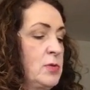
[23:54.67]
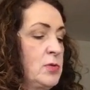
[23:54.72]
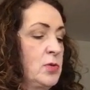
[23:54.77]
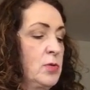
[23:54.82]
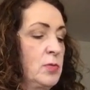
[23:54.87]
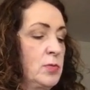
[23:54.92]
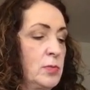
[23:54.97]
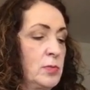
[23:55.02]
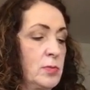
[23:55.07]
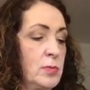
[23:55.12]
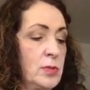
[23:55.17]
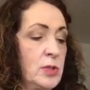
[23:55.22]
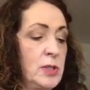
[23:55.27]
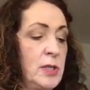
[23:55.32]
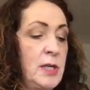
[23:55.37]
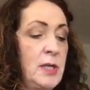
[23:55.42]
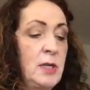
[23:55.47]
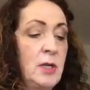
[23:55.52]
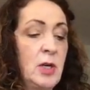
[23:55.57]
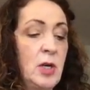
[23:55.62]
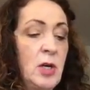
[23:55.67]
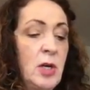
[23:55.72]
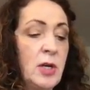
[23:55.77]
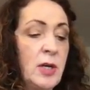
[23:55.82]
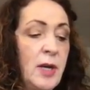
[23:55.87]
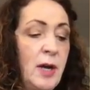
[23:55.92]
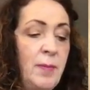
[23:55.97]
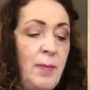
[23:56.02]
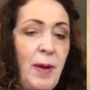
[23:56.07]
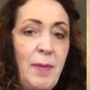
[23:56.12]
So see,
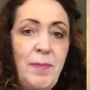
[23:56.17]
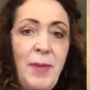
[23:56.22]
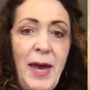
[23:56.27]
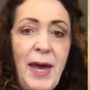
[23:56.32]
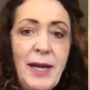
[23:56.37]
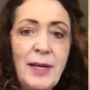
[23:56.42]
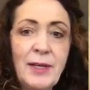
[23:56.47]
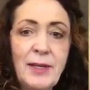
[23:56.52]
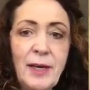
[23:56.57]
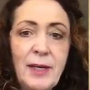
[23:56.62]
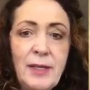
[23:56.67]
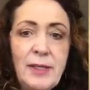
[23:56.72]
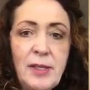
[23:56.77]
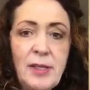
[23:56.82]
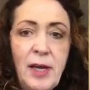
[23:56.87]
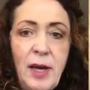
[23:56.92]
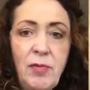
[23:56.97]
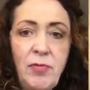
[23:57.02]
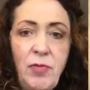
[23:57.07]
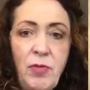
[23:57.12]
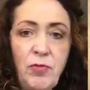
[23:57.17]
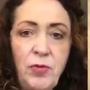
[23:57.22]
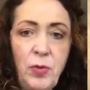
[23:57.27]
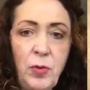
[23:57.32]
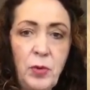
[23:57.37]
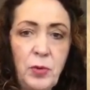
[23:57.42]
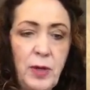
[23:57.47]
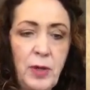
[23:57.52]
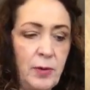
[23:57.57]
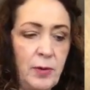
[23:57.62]
now my bag does have a
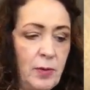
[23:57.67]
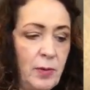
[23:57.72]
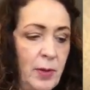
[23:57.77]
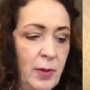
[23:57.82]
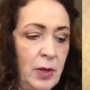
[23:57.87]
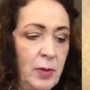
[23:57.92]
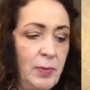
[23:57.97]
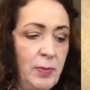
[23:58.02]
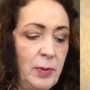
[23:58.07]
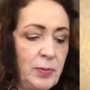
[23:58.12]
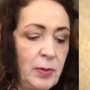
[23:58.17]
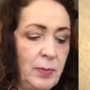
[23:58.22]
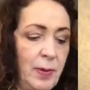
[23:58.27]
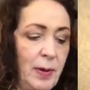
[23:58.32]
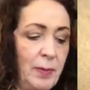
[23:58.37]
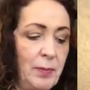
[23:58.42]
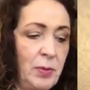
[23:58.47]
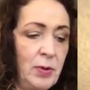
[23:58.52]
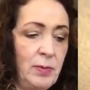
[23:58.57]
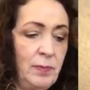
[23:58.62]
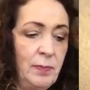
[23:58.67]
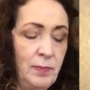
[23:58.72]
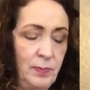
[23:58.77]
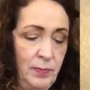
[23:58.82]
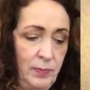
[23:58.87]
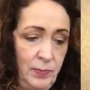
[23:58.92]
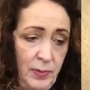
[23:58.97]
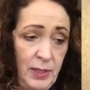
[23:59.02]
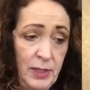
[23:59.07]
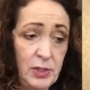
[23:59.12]
fold down the middle, but remember,
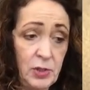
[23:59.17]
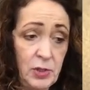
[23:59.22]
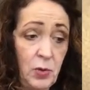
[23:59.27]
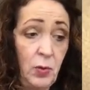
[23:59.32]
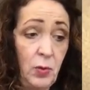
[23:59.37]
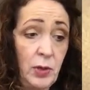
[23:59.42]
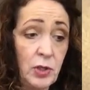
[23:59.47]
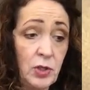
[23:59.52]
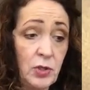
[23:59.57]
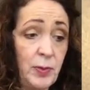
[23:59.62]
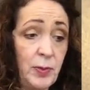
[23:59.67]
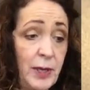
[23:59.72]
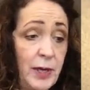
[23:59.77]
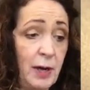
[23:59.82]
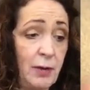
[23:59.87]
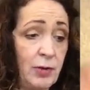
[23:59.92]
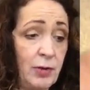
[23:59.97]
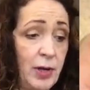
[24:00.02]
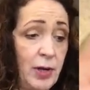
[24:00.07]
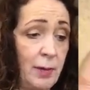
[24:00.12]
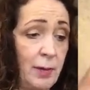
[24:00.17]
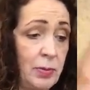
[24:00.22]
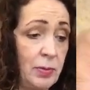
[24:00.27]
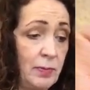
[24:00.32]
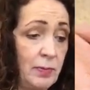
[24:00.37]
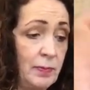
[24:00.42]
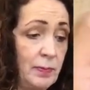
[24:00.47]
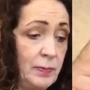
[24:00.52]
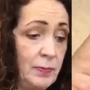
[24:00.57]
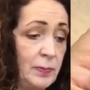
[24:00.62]
it's going to be covered up.
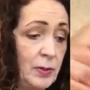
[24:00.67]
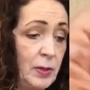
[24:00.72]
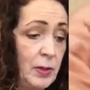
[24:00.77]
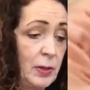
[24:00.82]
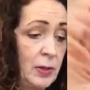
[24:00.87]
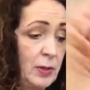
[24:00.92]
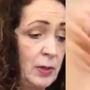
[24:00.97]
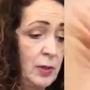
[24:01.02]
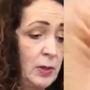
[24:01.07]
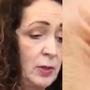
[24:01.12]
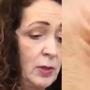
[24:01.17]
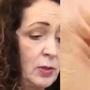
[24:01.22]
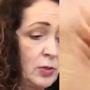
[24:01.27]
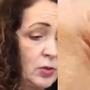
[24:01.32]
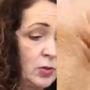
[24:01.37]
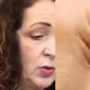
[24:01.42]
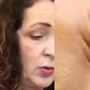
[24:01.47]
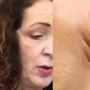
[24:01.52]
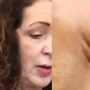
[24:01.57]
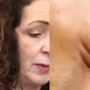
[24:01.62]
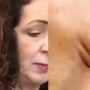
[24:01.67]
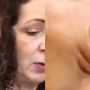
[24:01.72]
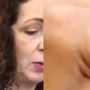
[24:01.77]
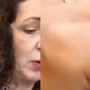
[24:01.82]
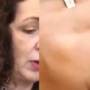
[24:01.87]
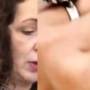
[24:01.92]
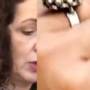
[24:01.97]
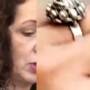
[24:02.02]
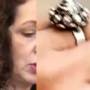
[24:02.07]
So I'm going